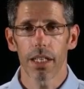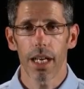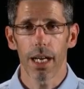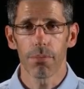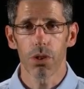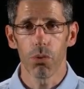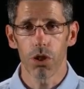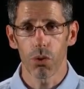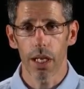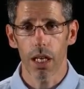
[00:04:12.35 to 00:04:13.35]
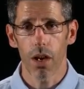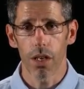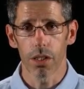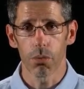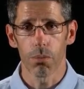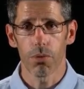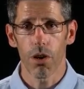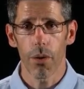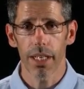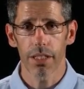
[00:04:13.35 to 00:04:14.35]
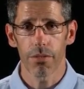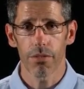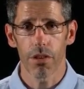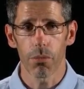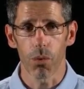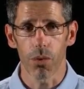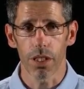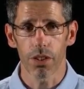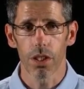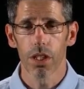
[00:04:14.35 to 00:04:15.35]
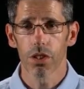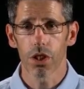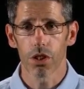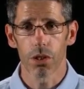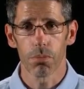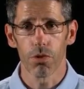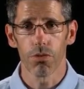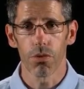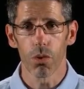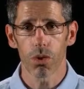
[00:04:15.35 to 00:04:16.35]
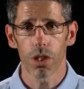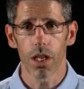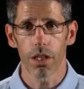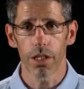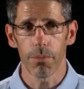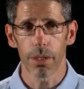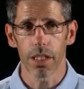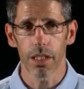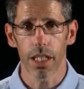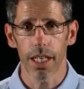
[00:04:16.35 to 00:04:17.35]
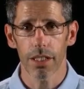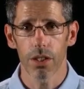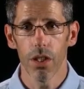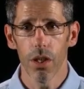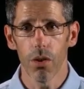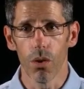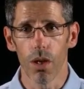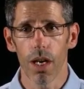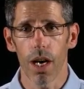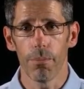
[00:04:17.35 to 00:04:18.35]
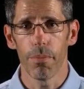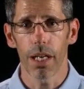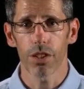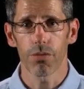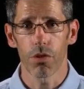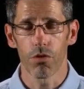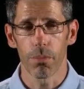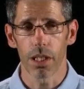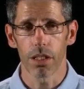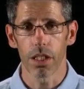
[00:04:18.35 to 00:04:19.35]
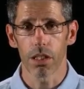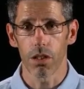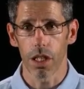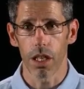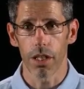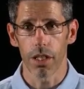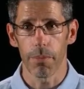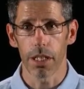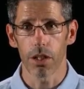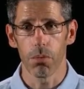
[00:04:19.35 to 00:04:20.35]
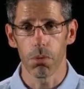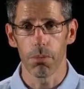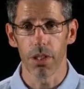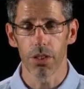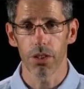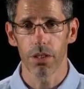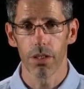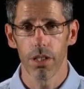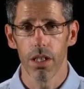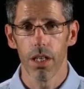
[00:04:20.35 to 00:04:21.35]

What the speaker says: Panda Labs to issue our clients with proactive threat warnings, such as brute force RDP attacks or unpatched vulnerabilities looking like they're being compromised.